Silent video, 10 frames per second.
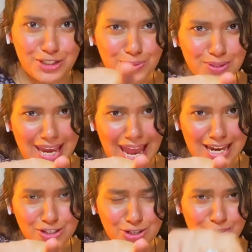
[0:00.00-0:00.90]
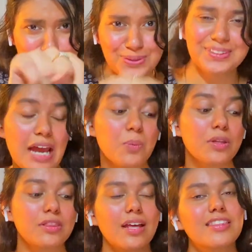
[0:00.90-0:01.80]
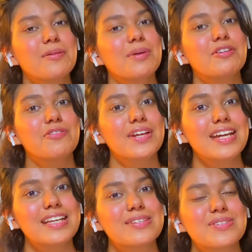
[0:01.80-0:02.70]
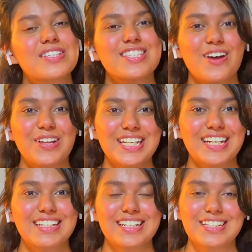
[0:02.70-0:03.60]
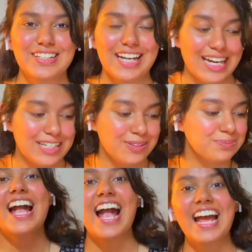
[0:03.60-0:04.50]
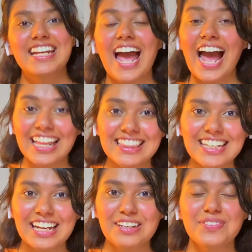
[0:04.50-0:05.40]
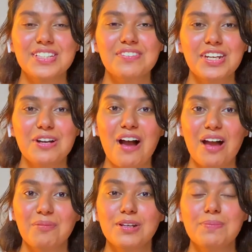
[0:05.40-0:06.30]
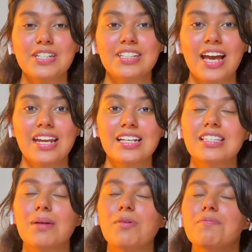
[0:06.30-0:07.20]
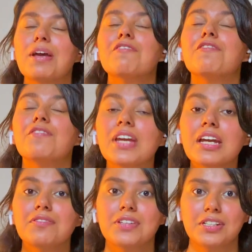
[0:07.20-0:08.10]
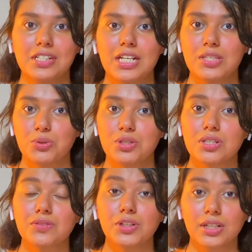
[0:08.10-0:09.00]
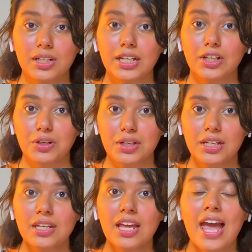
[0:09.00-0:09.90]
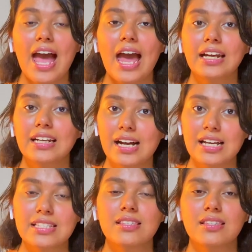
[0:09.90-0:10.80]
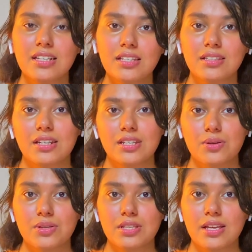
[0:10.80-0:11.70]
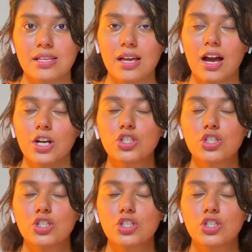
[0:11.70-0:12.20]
you can too, and with nothing but free resources on the internet to guide you. And at the end of this video, I'm going to be sharing some of my favorite resources for learning Korean. And guys, these resources are